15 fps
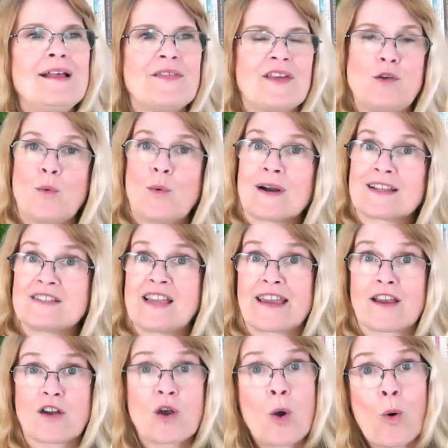that you want to
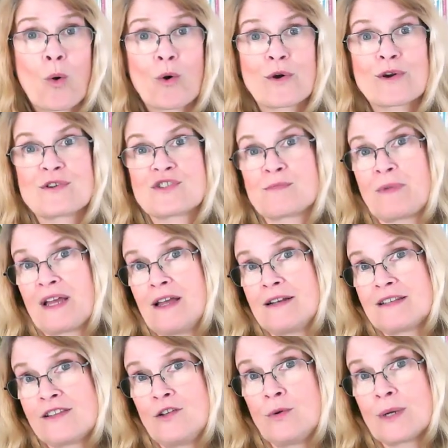take a course,
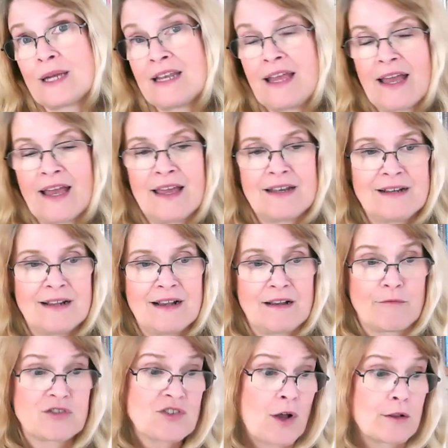but you can get
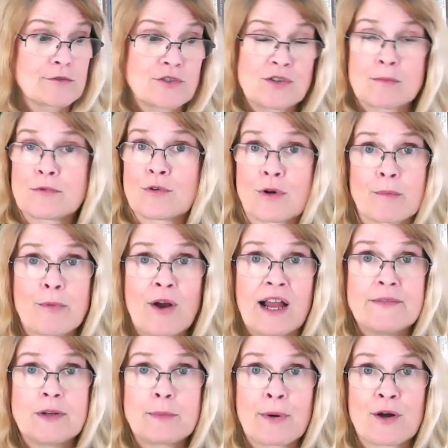a scholarship through a
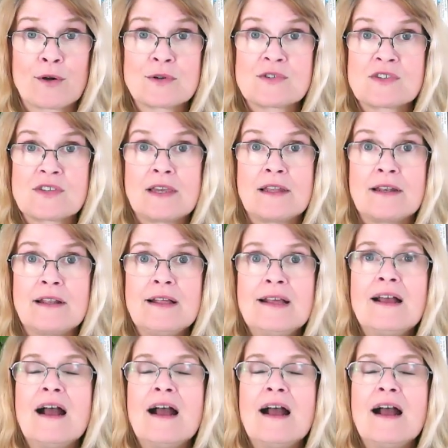private person.